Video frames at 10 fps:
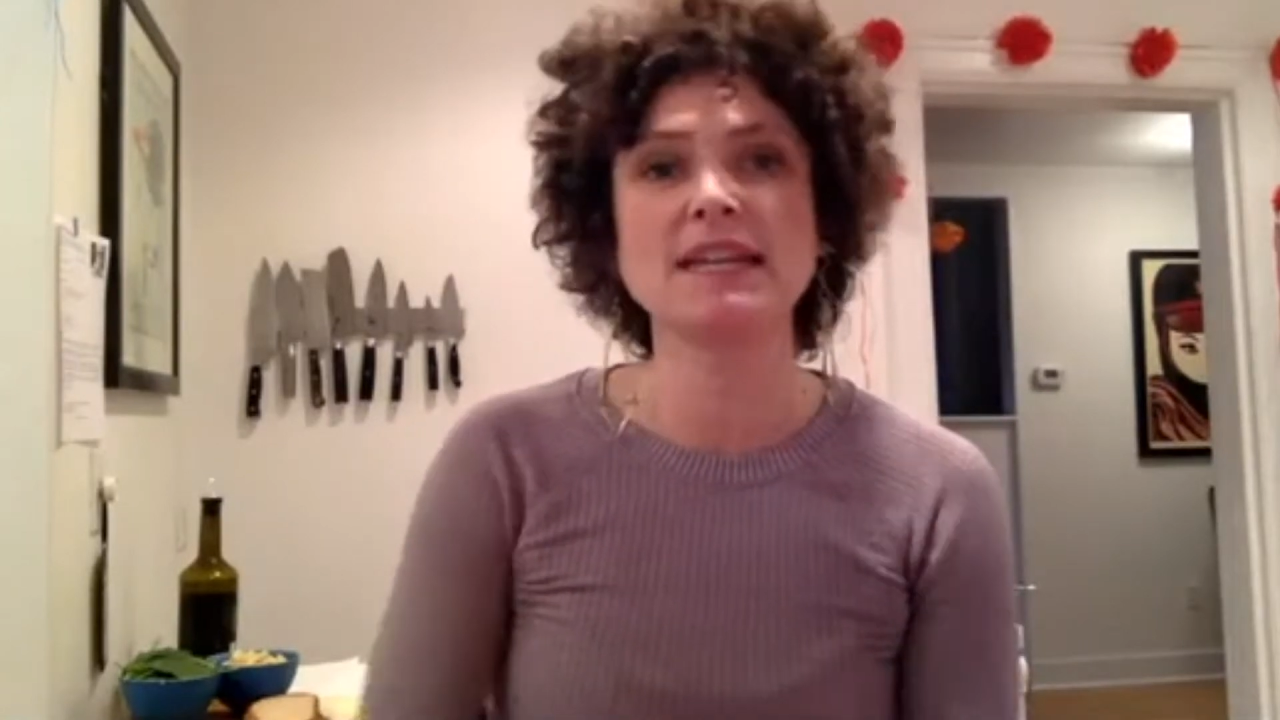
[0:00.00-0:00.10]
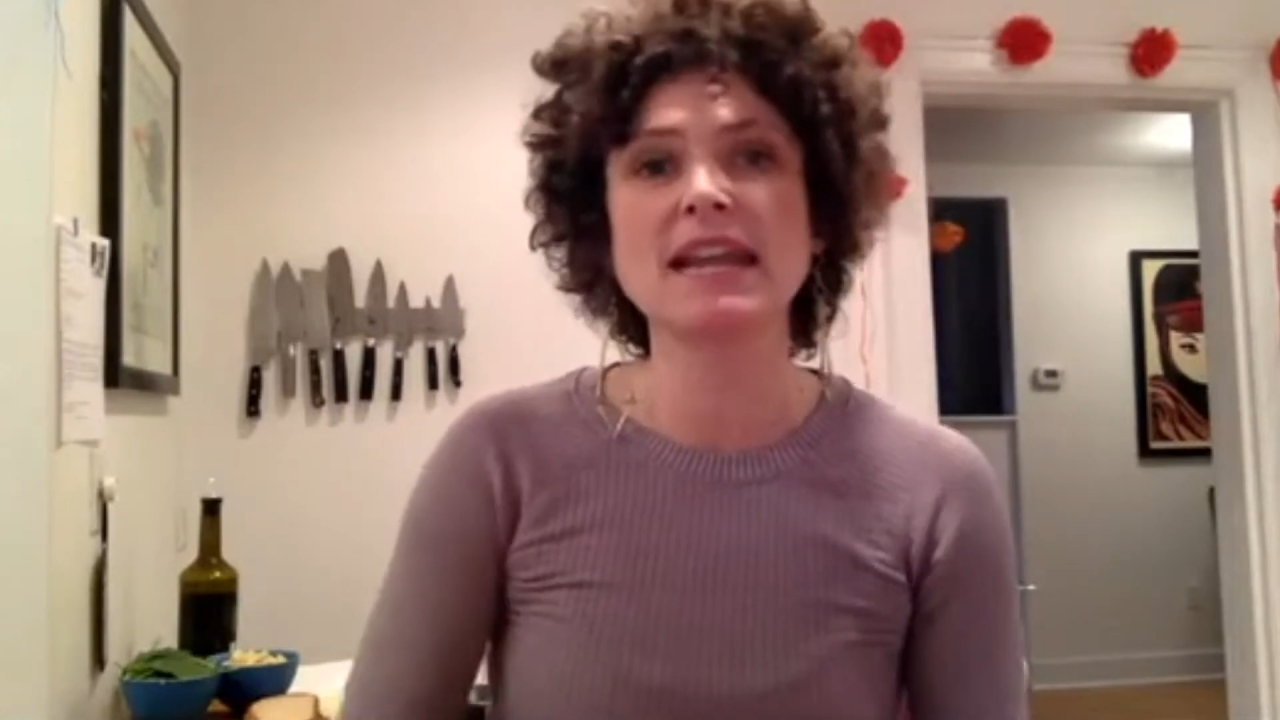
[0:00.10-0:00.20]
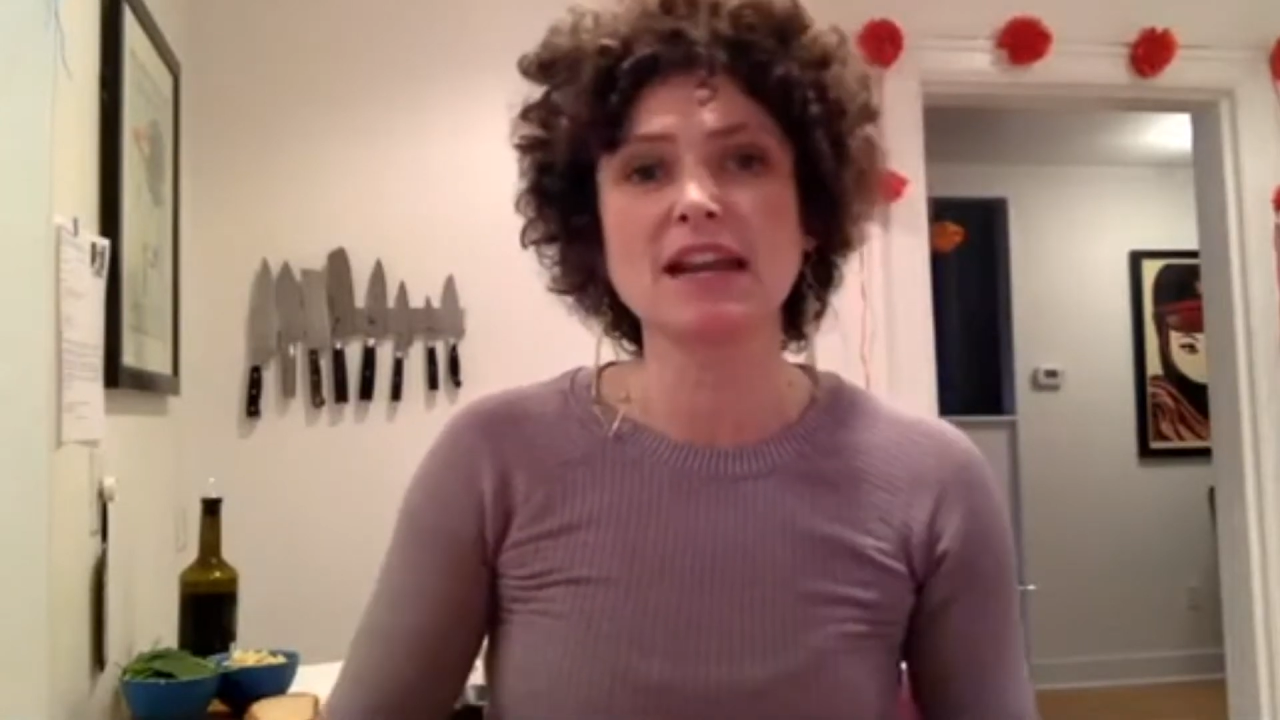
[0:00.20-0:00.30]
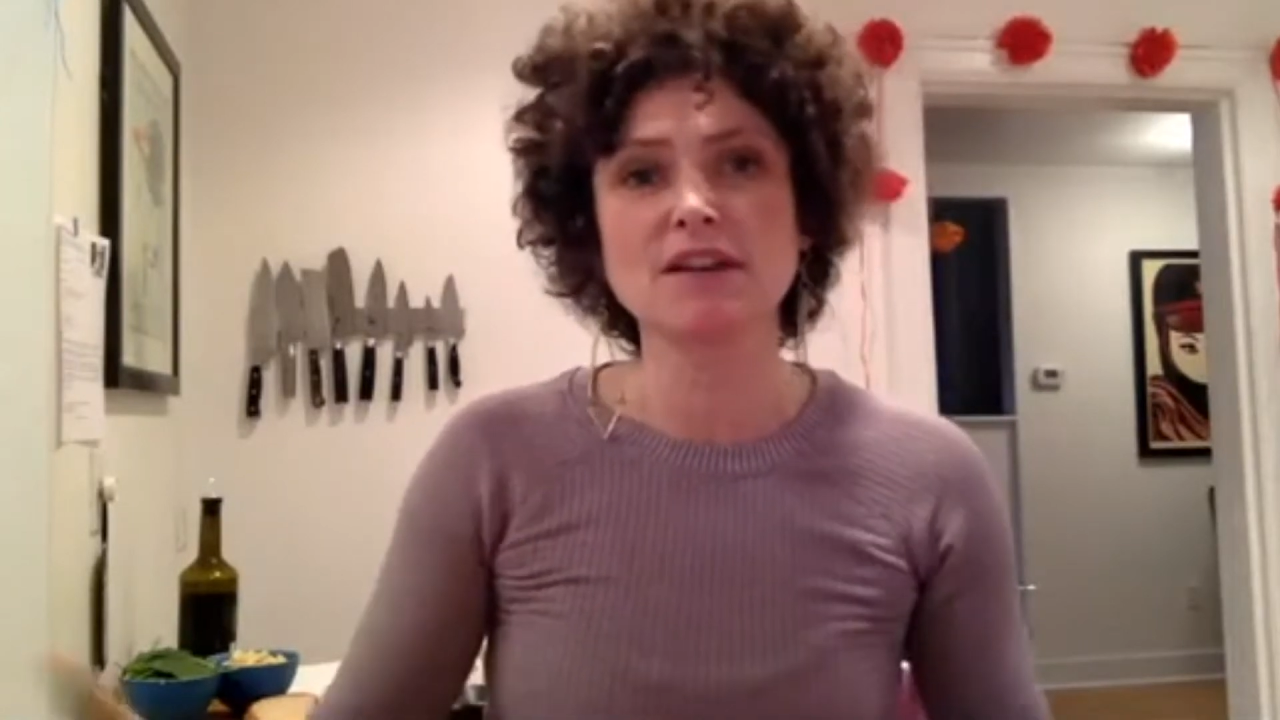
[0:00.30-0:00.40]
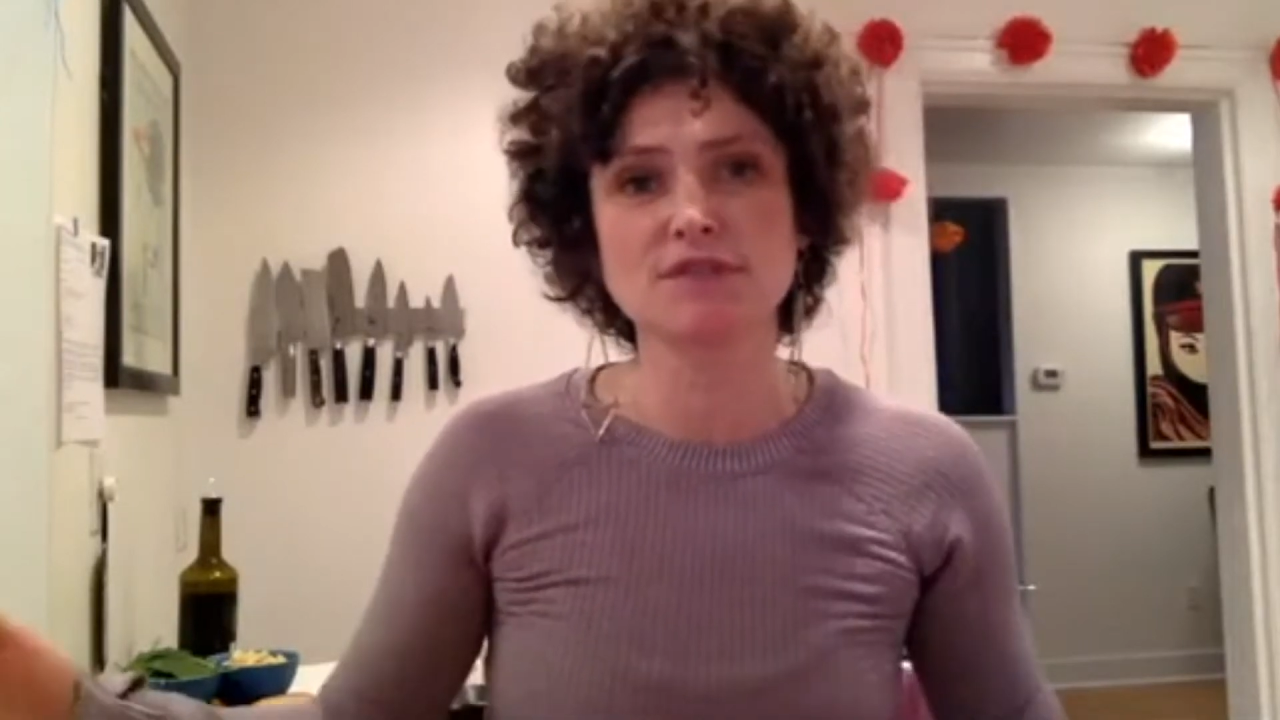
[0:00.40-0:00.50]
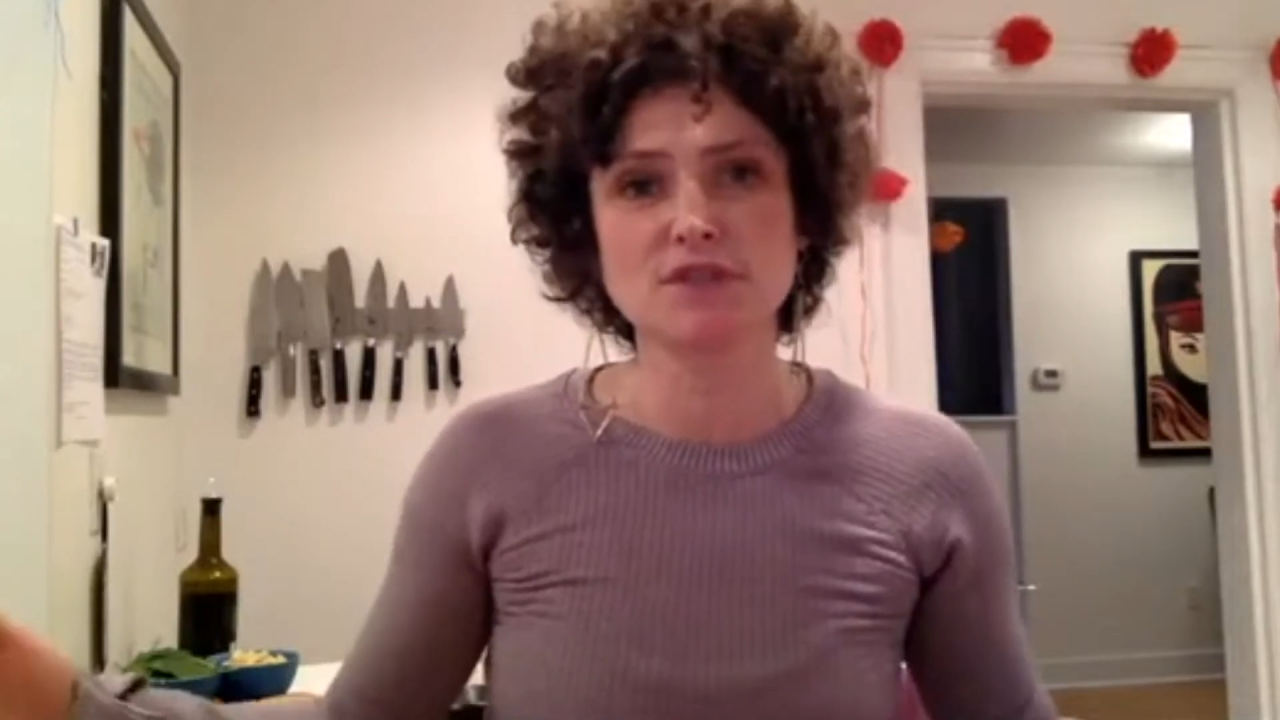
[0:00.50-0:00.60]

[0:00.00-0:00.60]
native